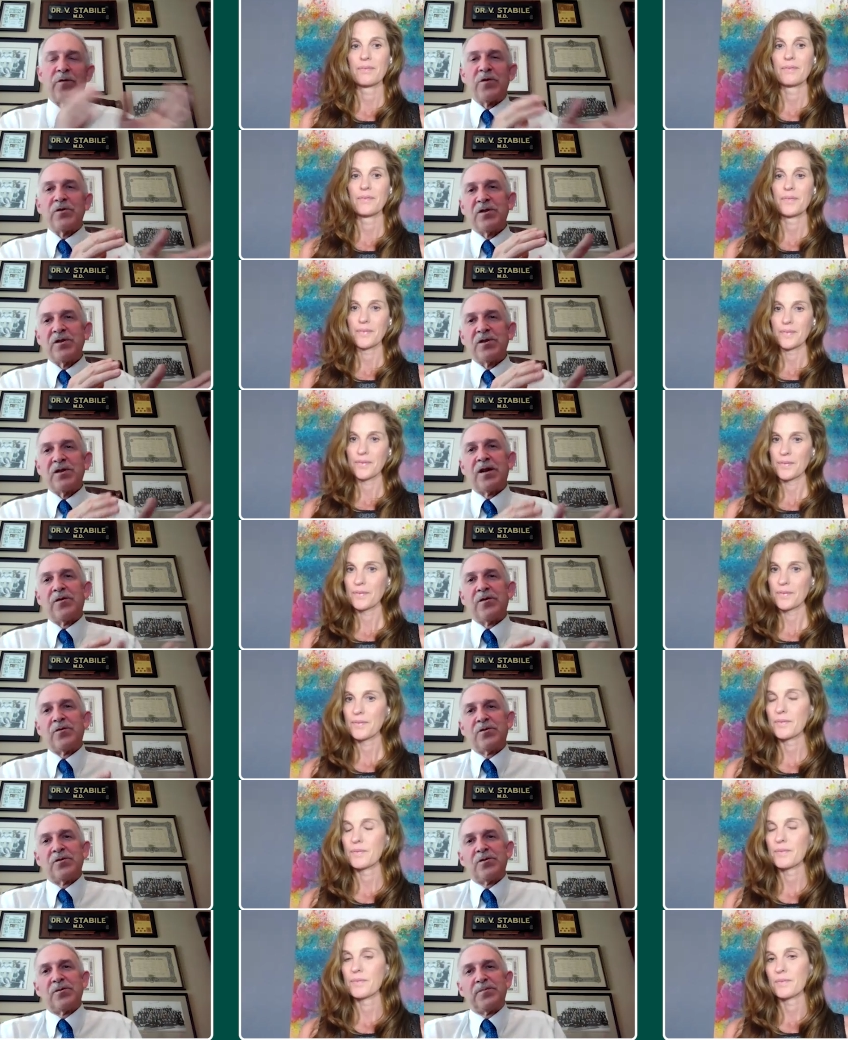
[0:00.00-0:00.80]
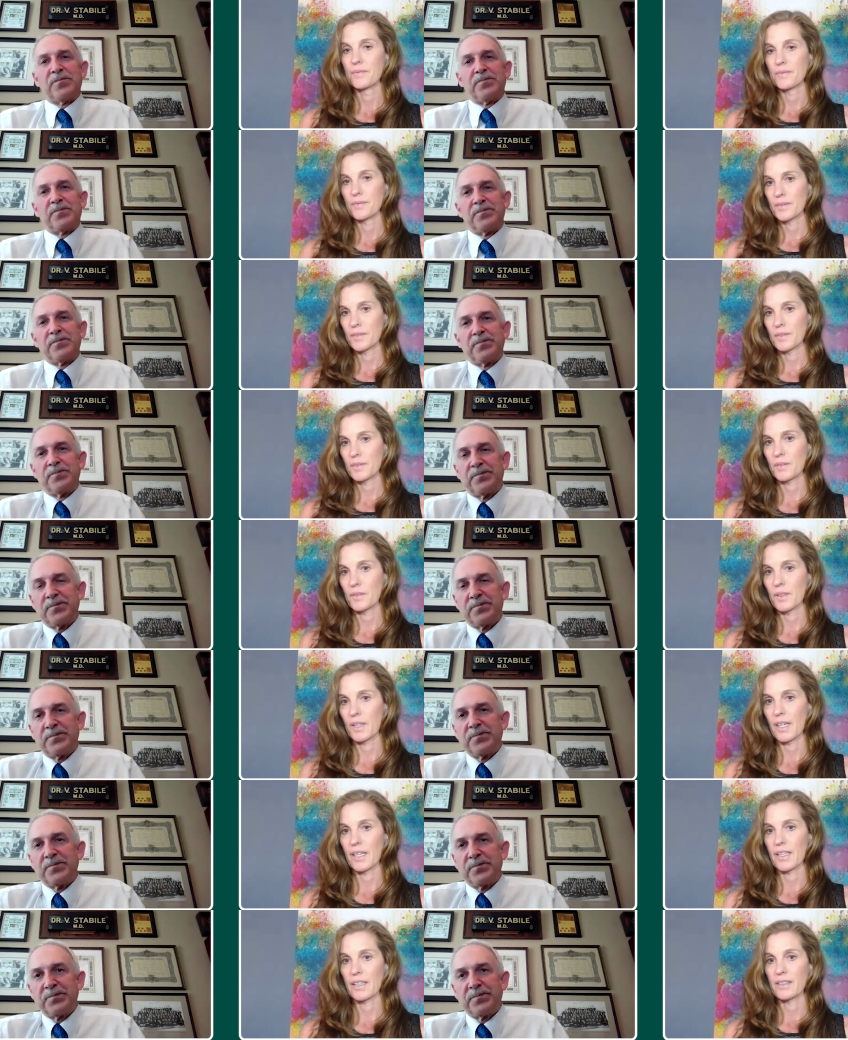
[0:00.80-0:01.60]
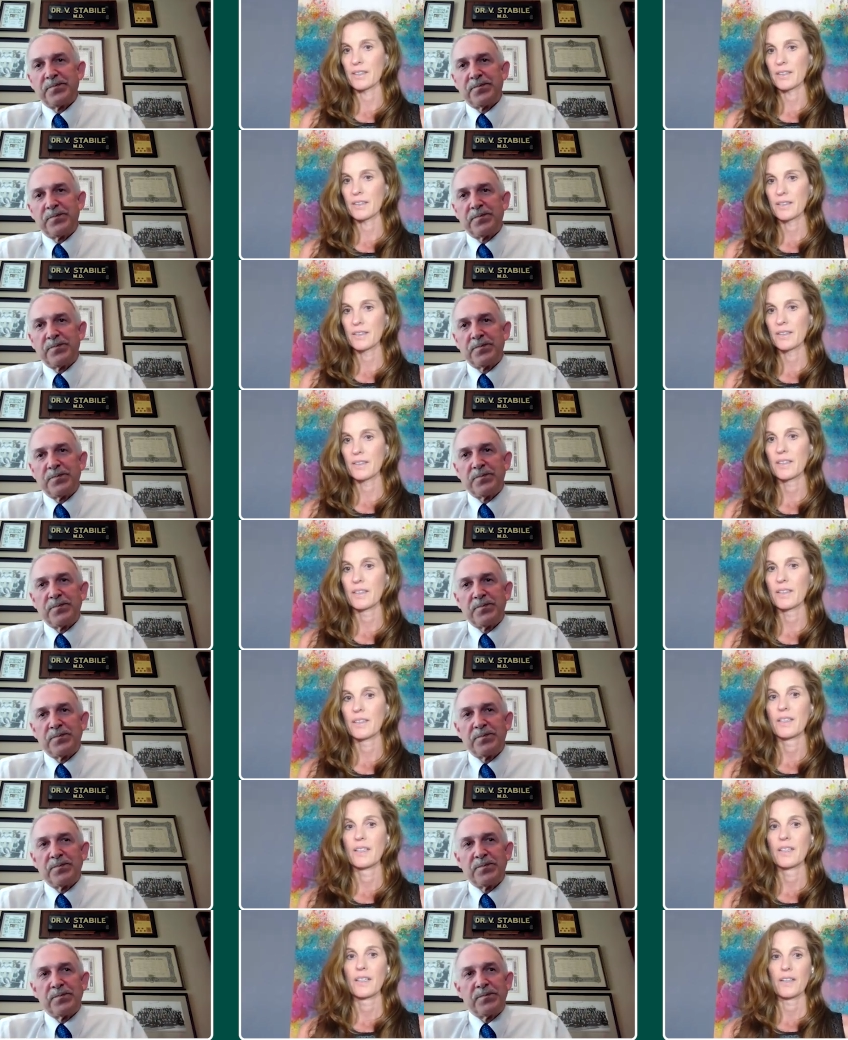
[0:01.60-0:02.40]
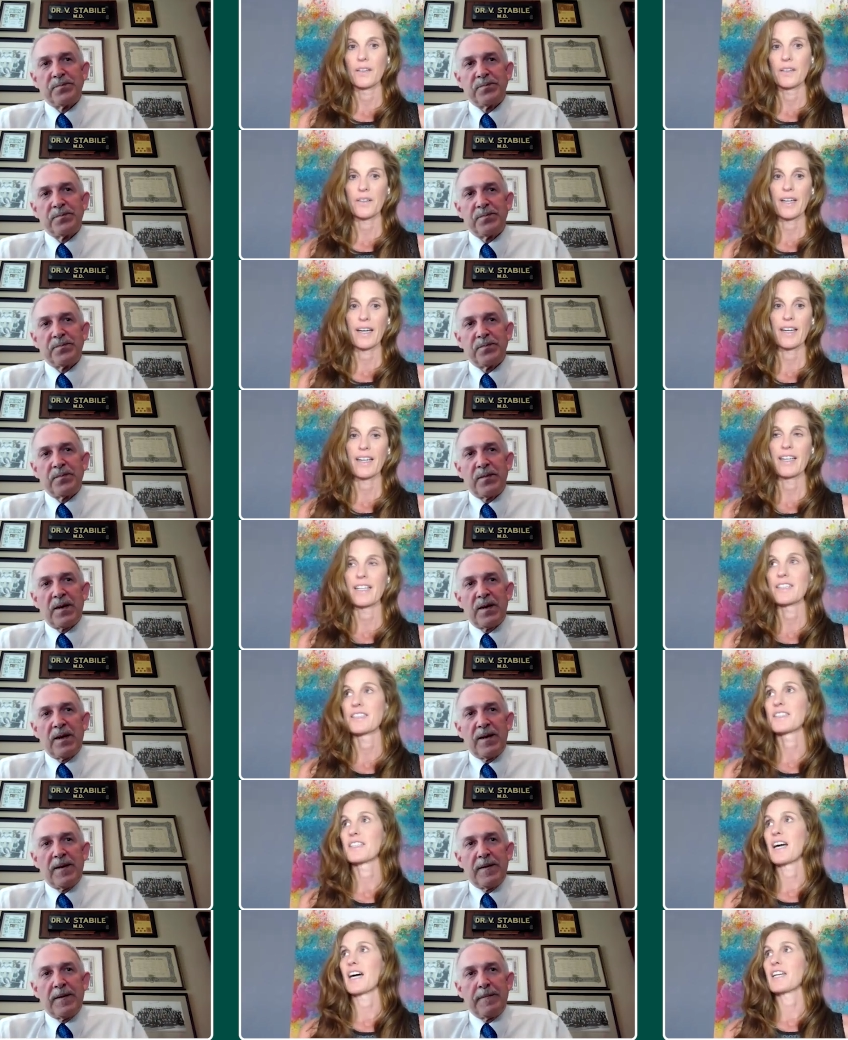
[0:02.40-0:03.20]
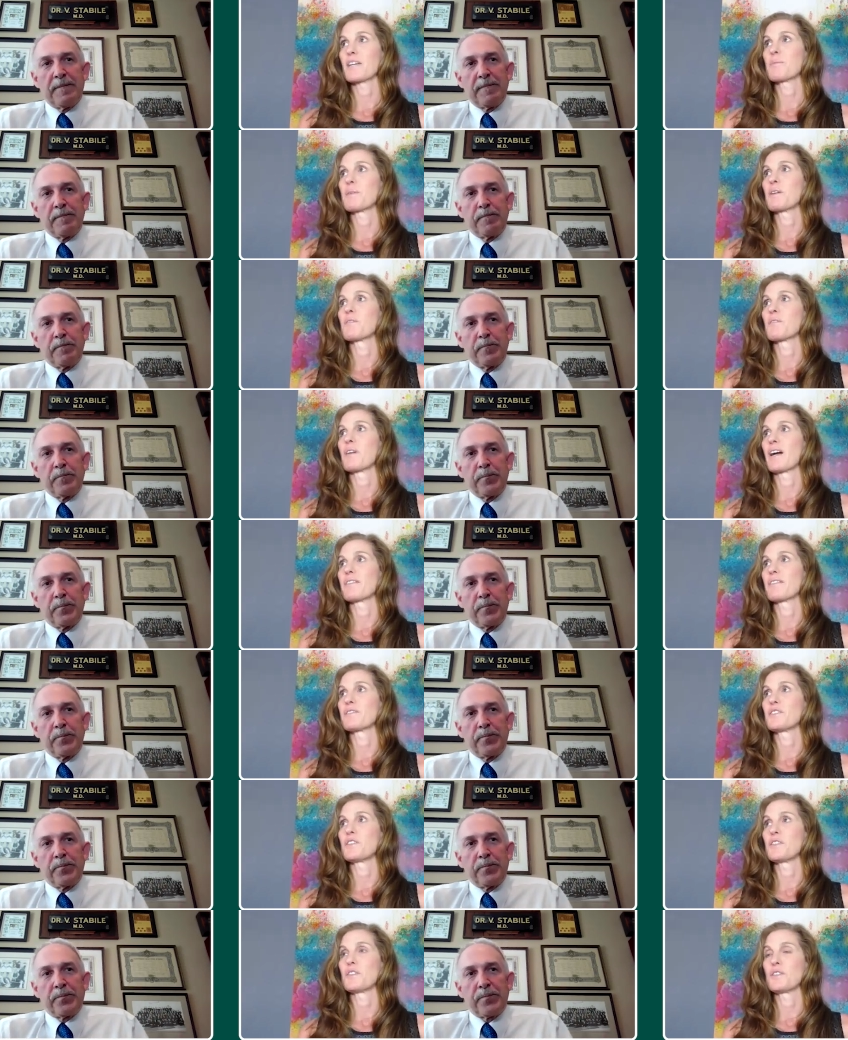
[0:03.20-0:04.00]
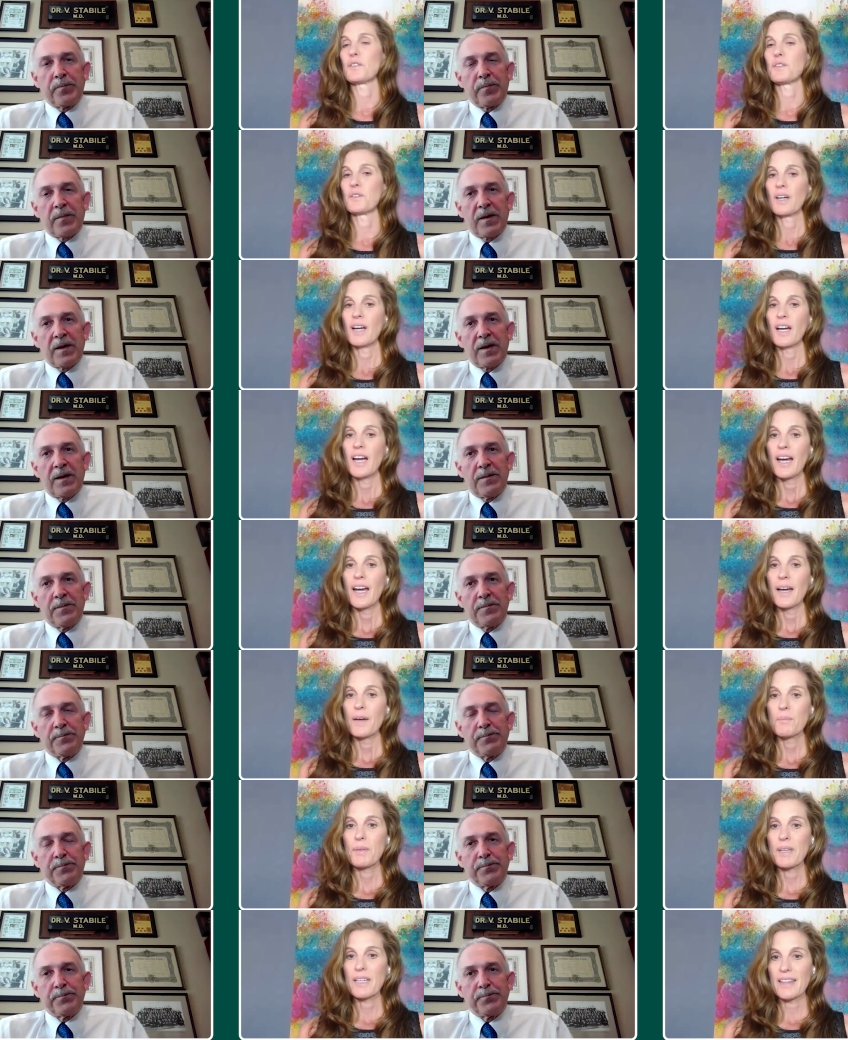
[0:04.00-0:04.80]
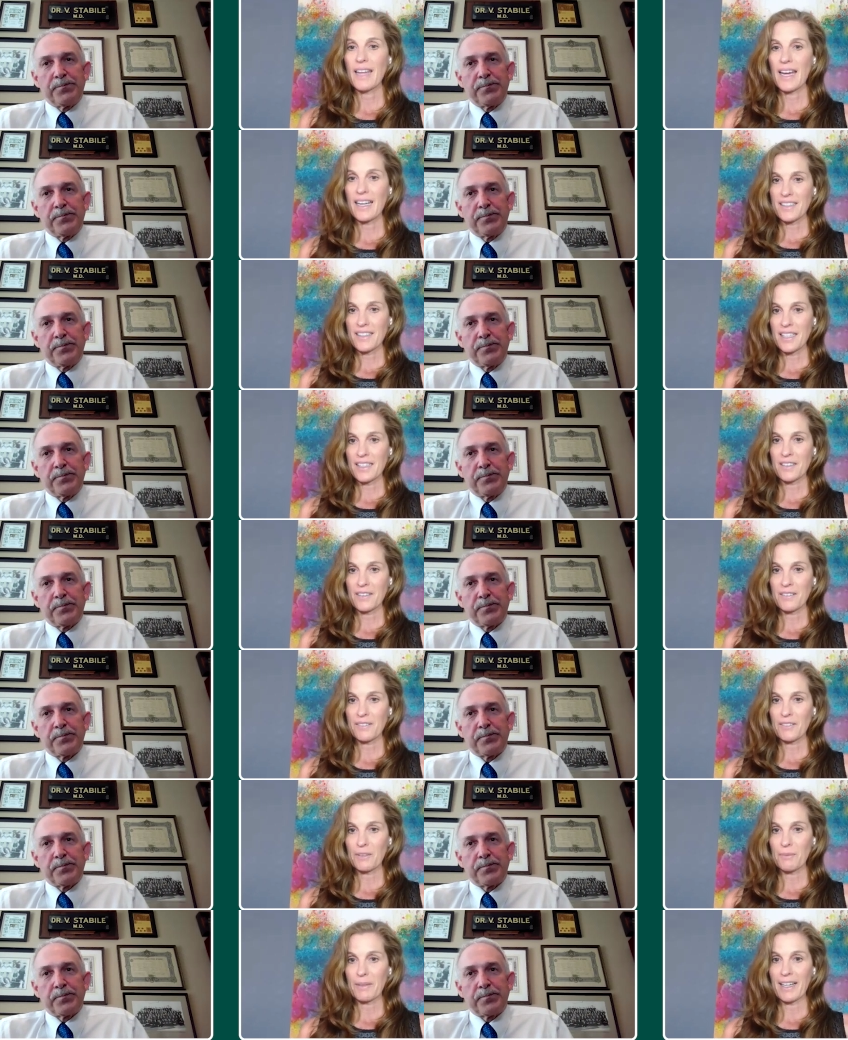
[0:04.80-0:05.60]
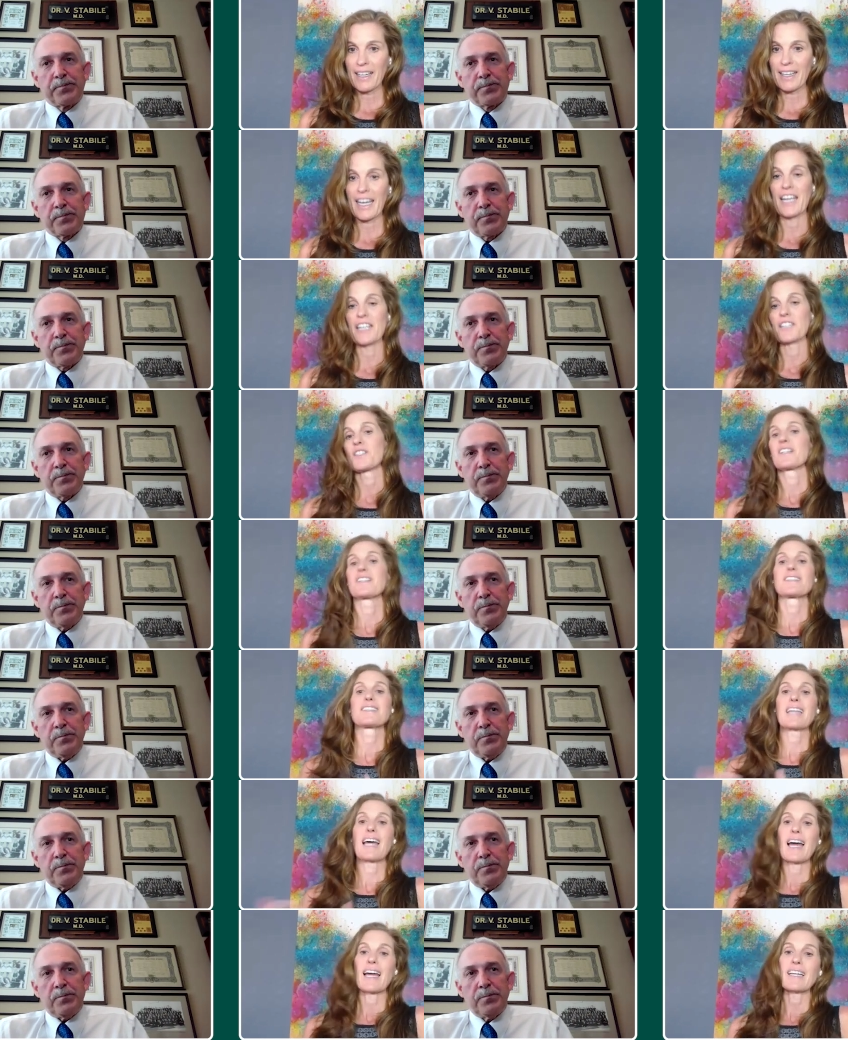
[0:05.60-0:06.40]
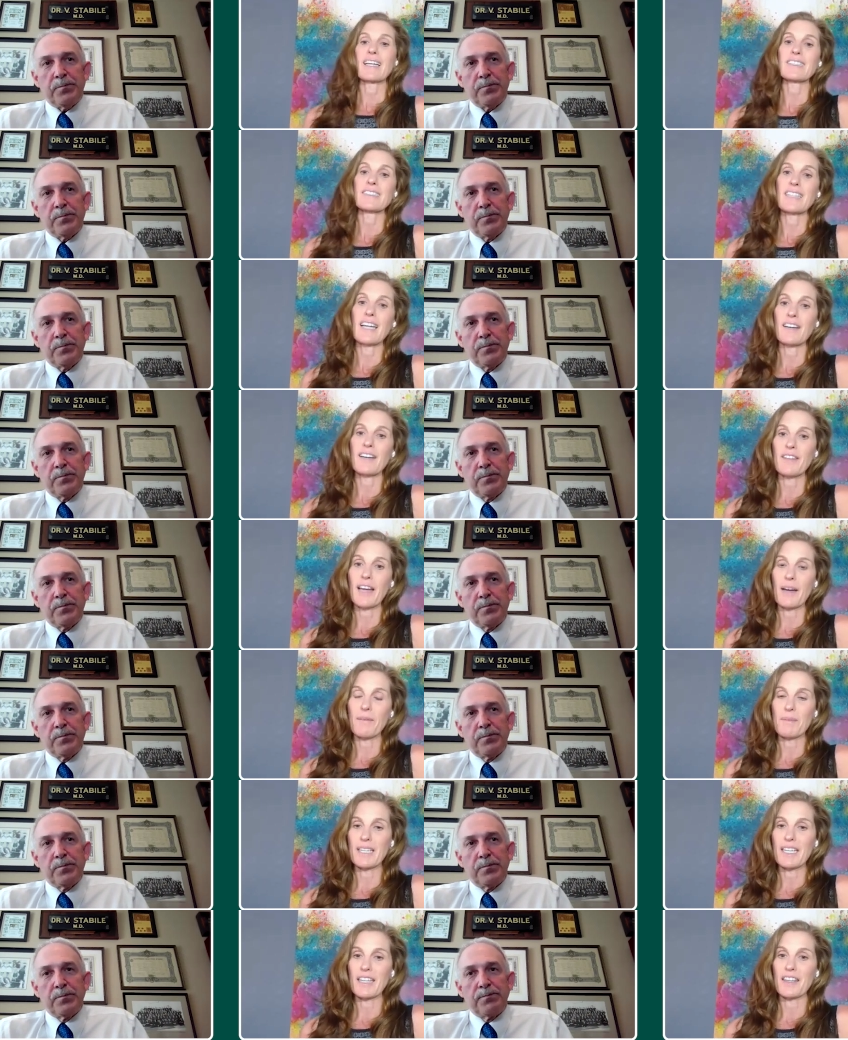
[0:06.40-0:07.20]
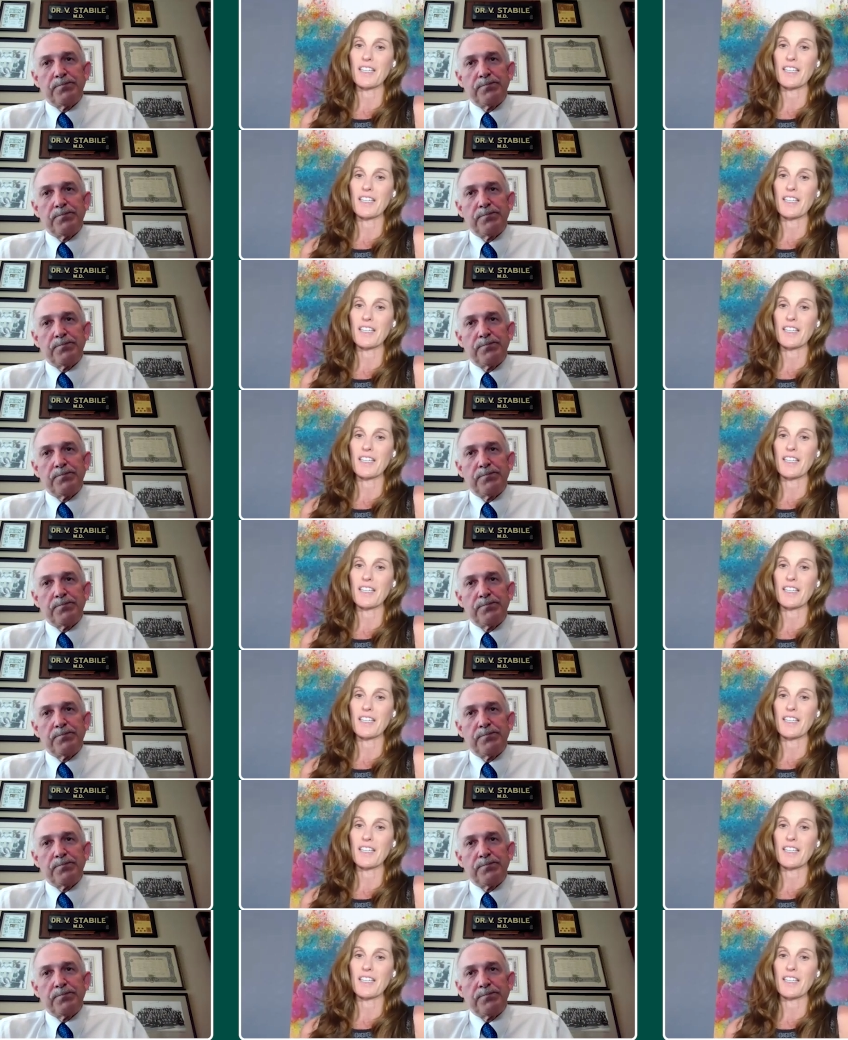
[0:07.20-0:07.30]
Speaker 1: versus others.
Speaker 2: Right. Okay. It's got to be rough too be that sensitive to medications and have that many